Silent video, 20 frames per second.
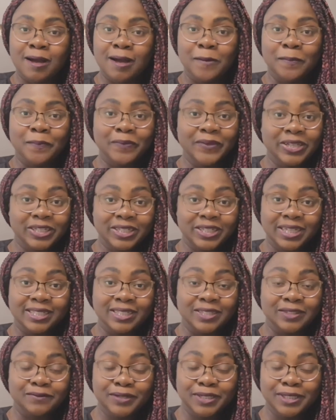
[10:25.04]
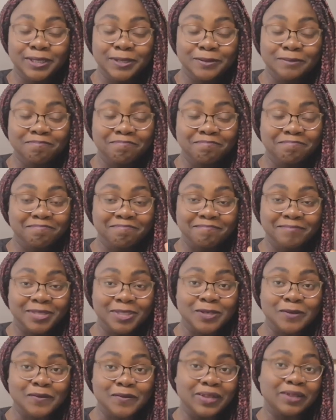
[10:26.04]
Share this video, someone
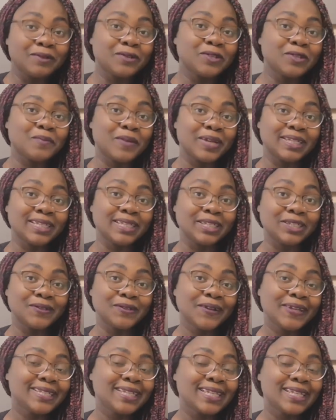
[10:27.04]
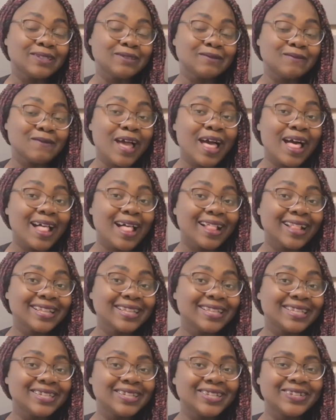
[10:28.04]
else might enjoy it as well, you
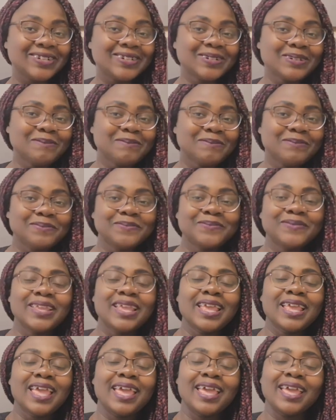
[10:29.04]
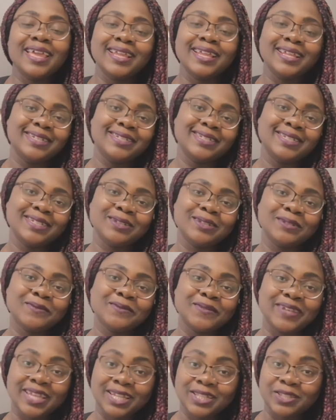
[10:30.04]
know. And don't forget
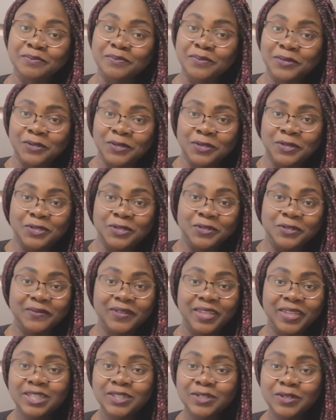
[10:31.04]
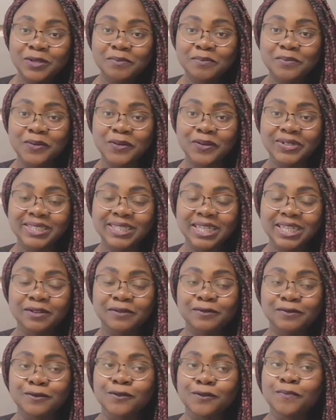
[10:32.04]
to put a notification button for
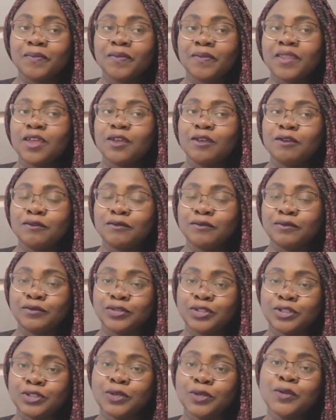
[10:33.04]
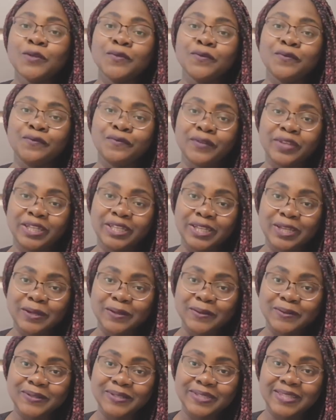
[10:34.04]
future videos.
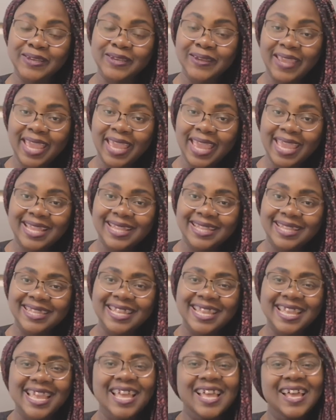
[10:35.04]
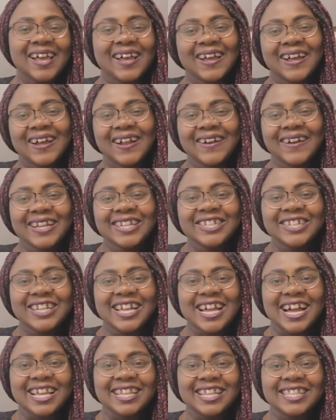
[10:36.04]
Okay, all right, you guys,
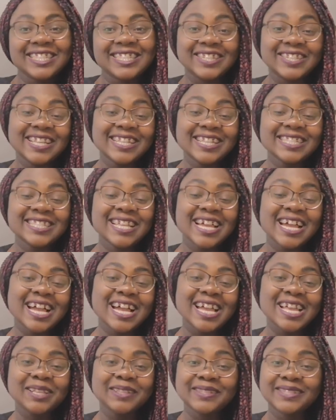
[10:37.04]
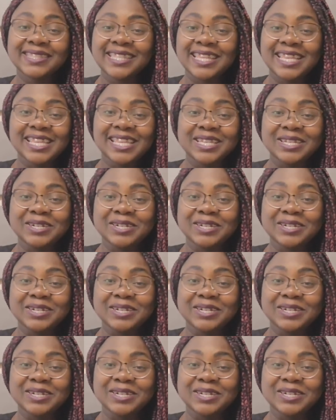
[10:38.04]
till next time. See you.